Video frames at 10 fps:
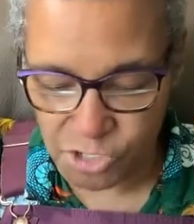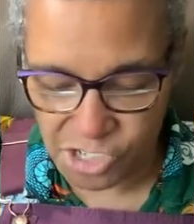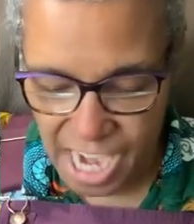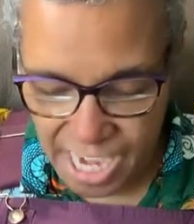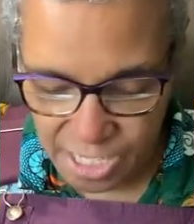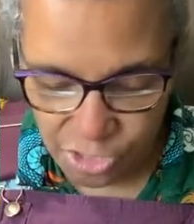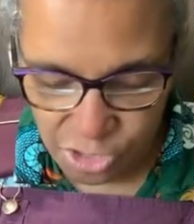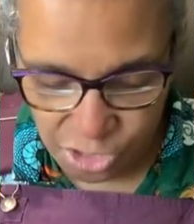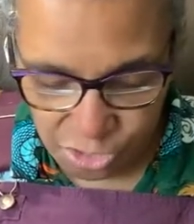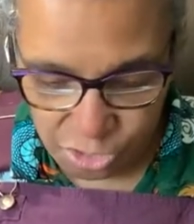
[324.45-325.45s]

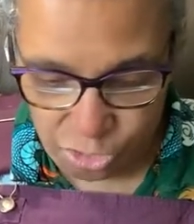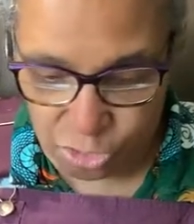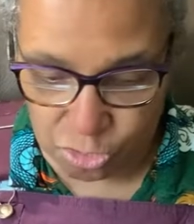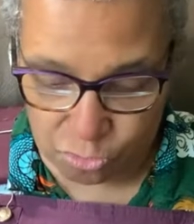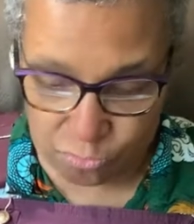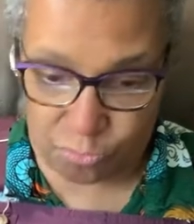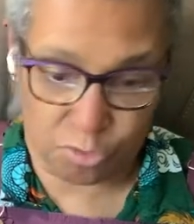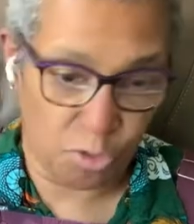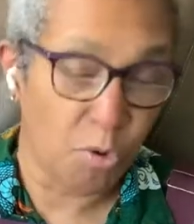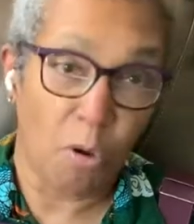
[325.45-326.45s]
change,
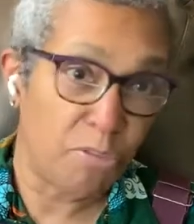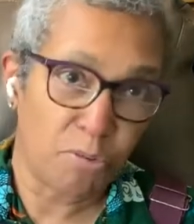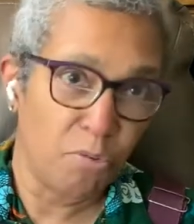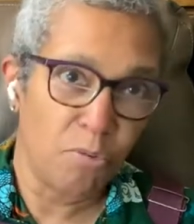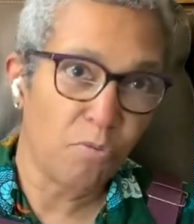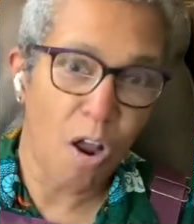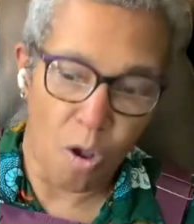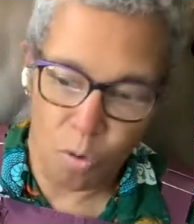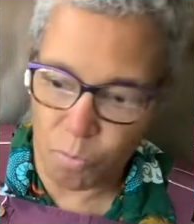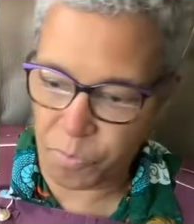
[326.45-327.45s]
you go through the
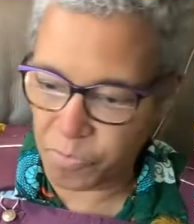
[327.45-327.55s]
row.